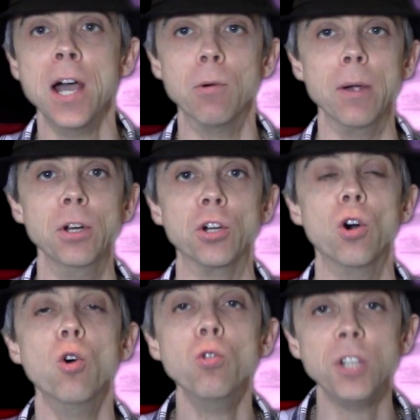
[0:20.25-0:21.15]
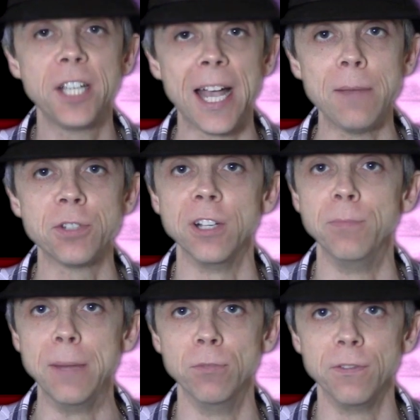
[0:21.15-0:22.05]
where we look at all the games that have
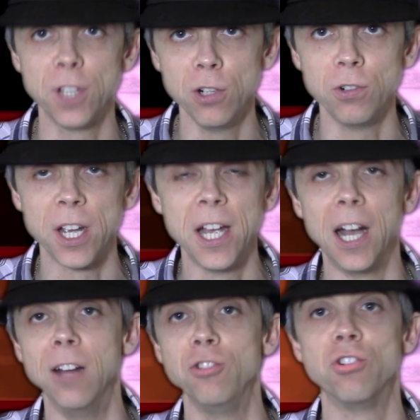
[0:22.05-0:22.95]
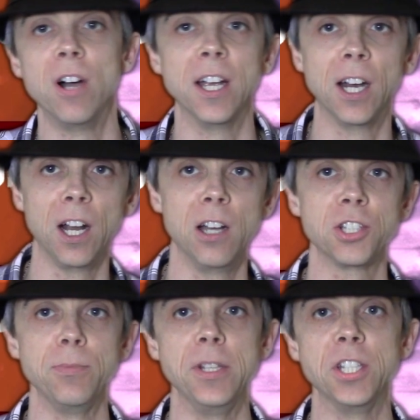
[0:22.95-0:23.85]
been reviewed and try and class
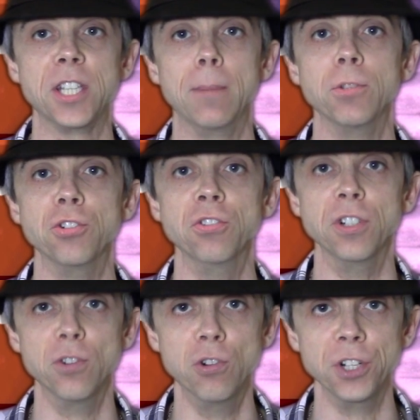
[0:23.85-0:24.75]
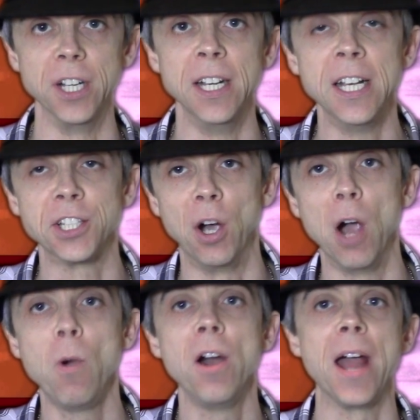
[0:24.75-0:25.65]
them in some sort of order. So I
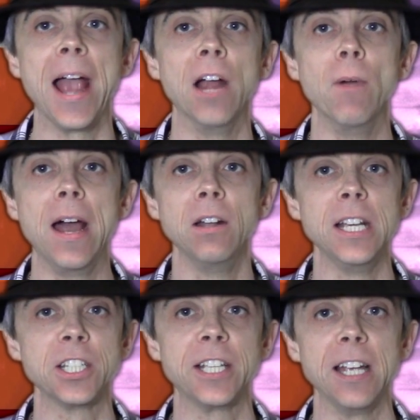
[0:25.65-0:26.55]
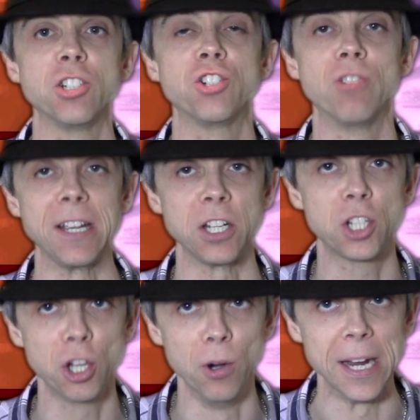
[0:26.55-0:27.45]
won't hang around, let's get straight
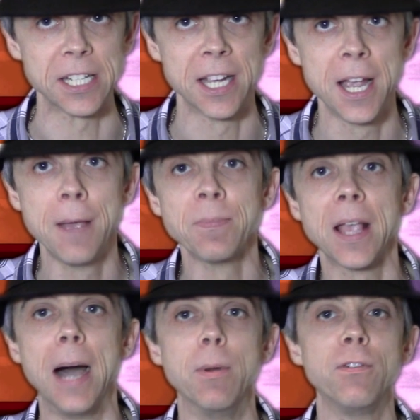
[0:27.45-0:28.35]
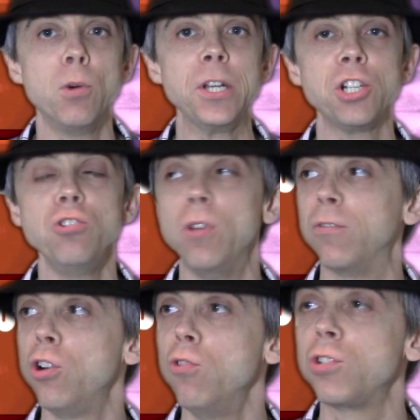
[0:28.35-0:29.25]
to it. Before we do,
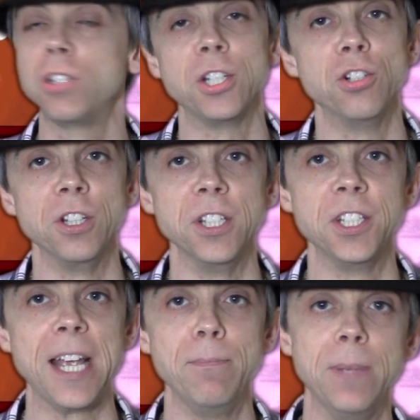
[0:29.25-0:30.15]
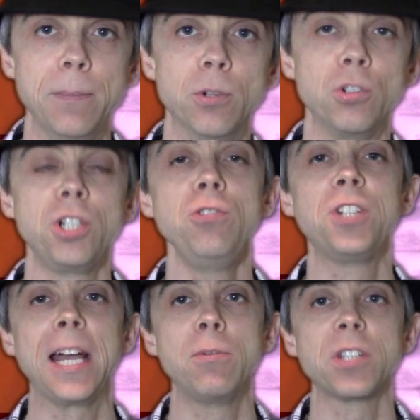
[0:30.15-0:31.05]
of course, let's look at the Zen Pinball 2
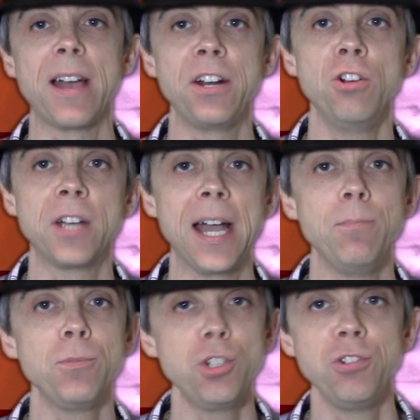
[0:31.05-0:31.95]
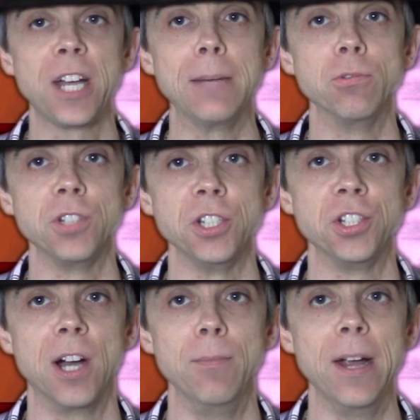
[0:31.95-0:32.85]
tables I had a look at. 2 tables this
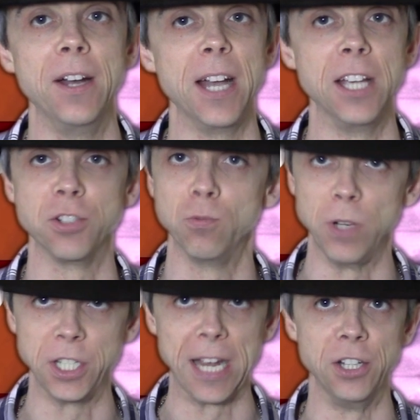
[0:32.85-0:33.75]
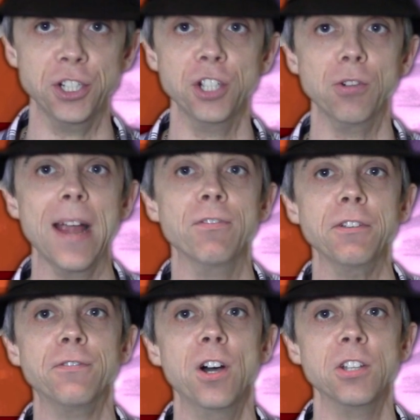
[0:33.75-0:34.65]
time round, as we tend to do
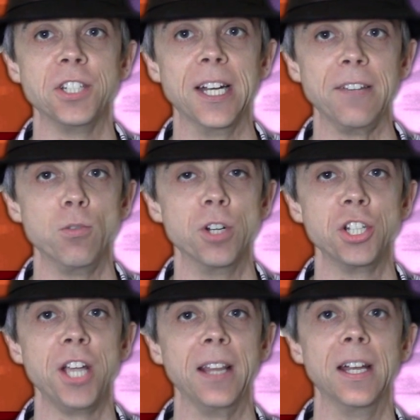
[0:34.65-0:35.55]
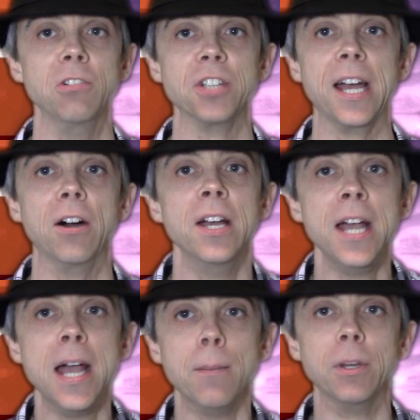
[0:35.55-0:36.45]
every Thursday if you want to check those out.
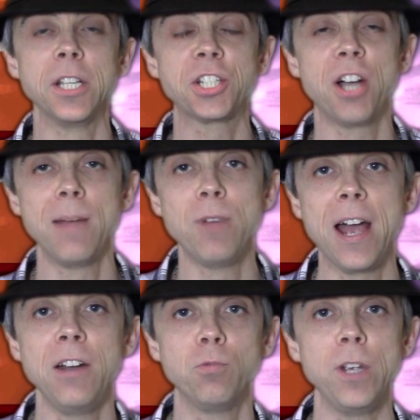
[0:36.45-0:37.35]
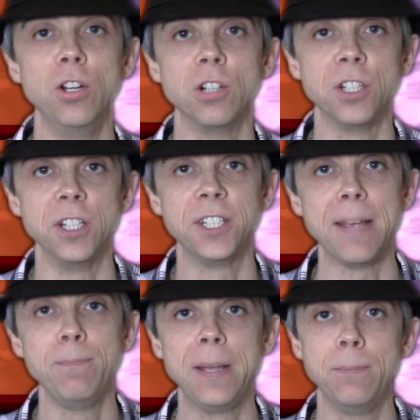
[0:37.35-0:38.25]
But this time round, we looked at the
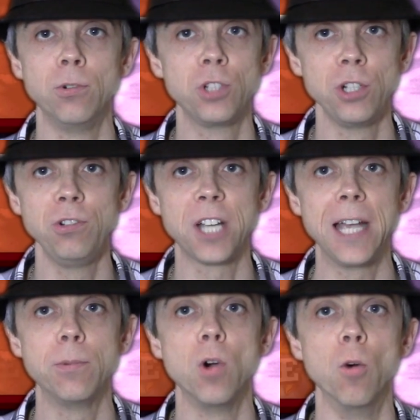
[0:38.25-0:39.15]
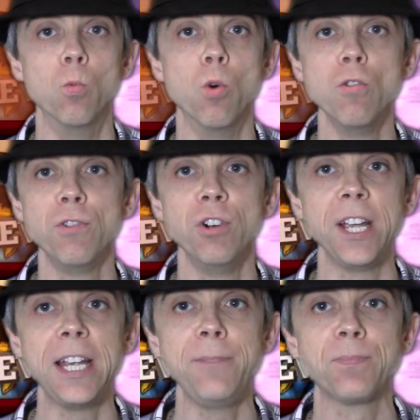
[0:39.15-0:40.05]
Zen Pinball 2 table
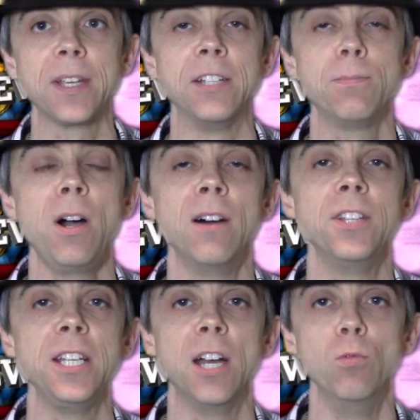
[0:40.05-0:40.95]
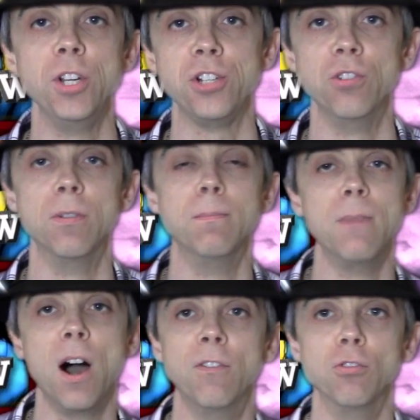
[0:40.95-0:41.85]
Wolverine. It's part of the original
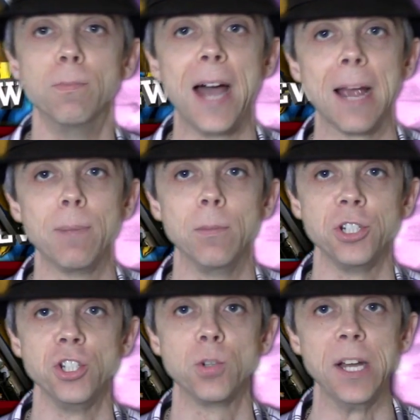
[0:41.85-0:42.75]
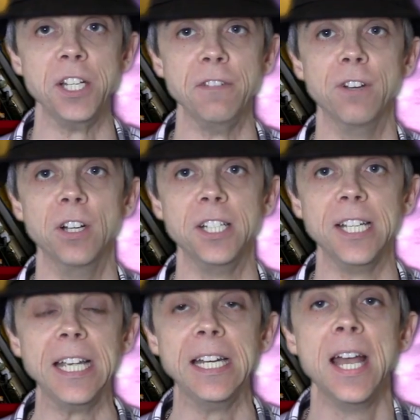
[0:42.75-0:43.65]
Marvel pack published in
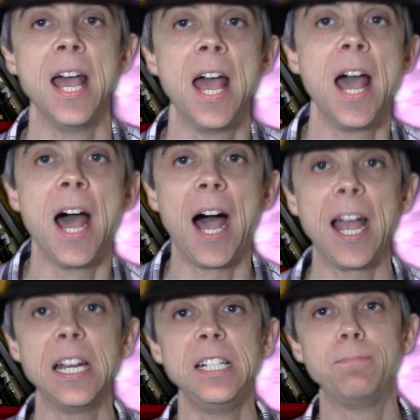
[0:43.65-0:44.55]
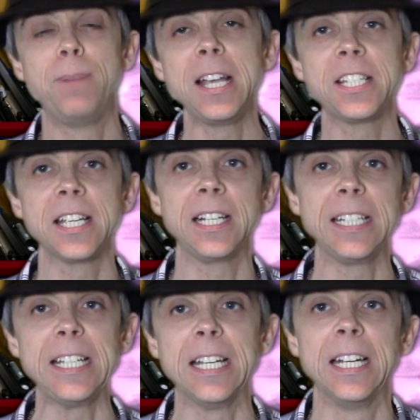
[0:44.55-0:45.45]
2013. And
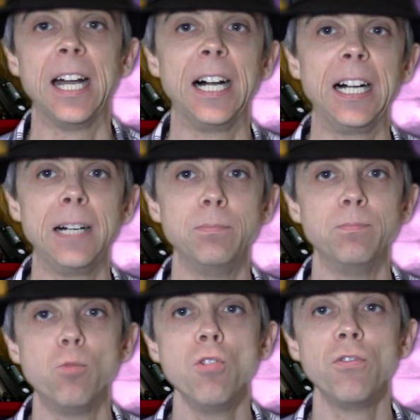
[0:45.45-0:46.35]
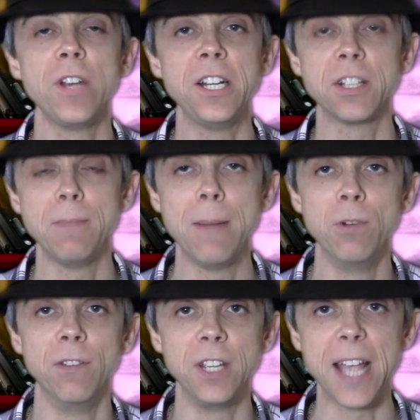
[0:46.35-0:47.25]
basically, Wolverine is a
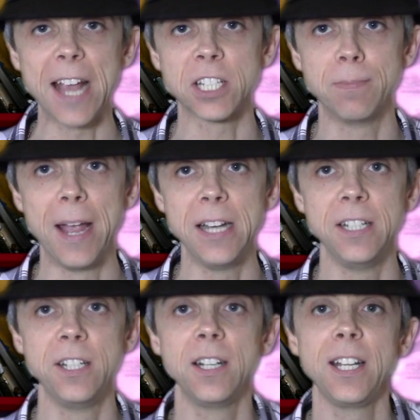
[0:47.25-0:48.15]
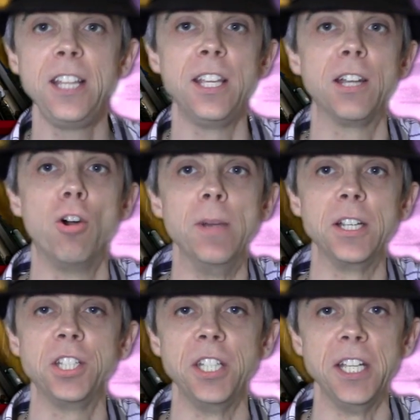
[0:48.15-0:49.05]
member of the X-Men, and in the
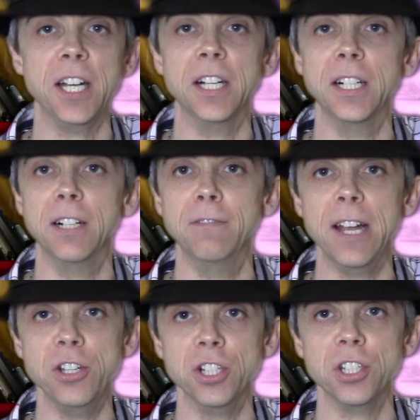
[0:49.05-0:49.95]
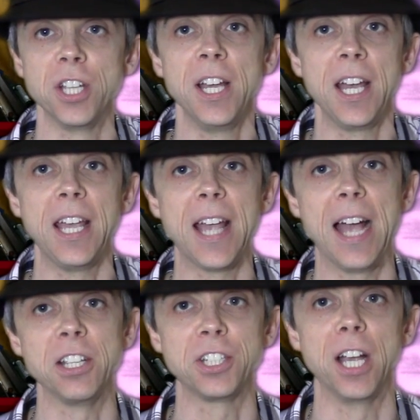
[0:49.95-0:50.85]
comics, the Avengers. He
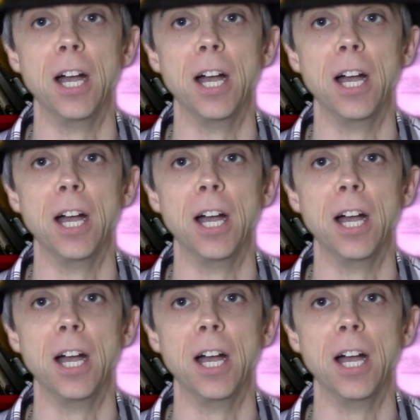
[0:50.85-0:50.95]
has